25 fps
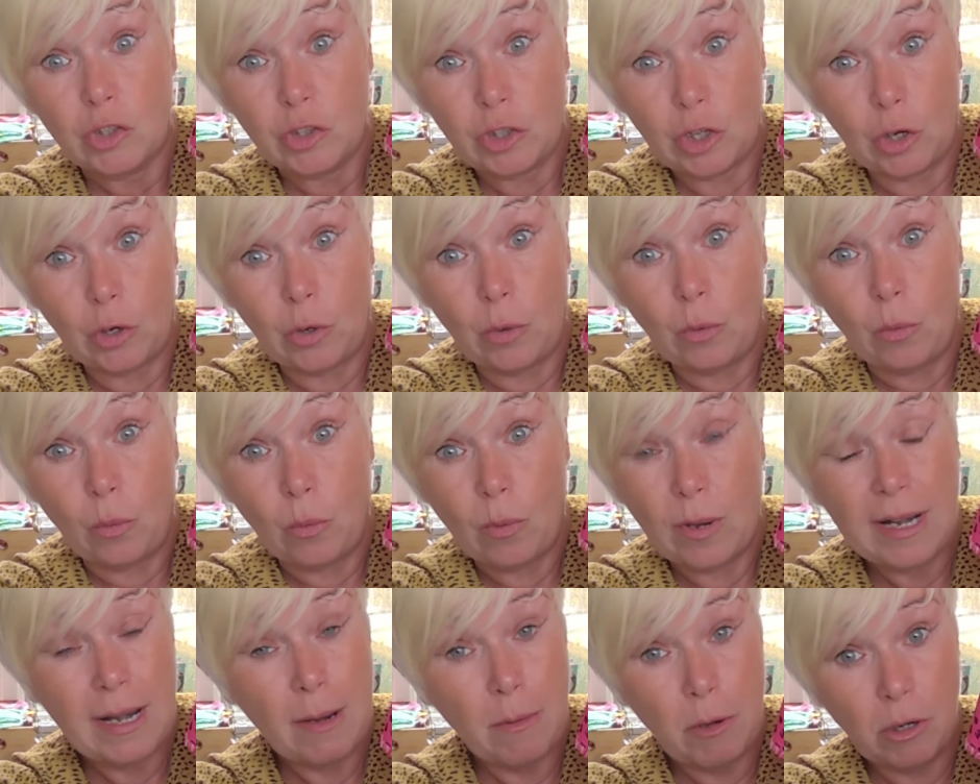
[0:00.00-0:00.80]
So
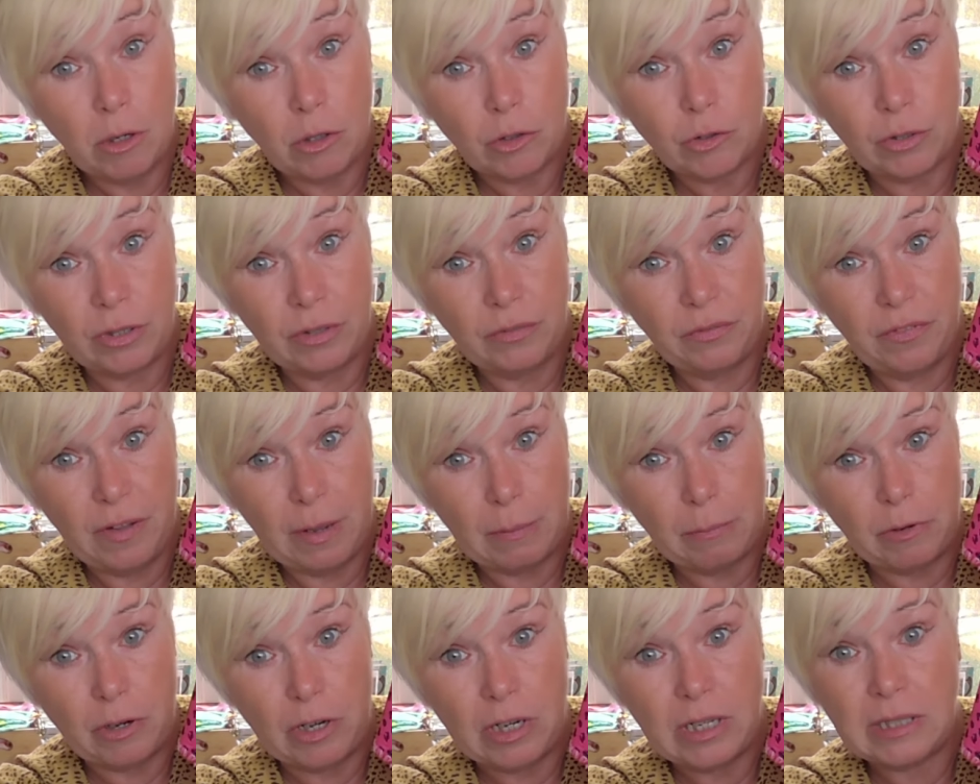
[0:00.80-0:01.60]
when I'm ordering
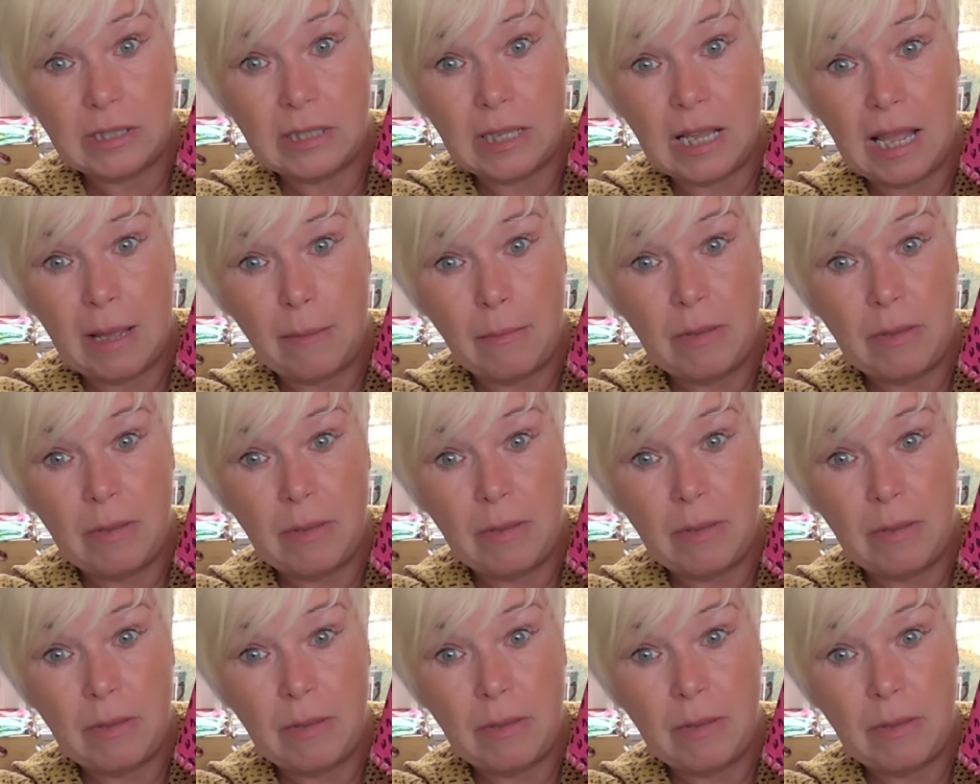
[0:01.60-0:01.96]
fabrics,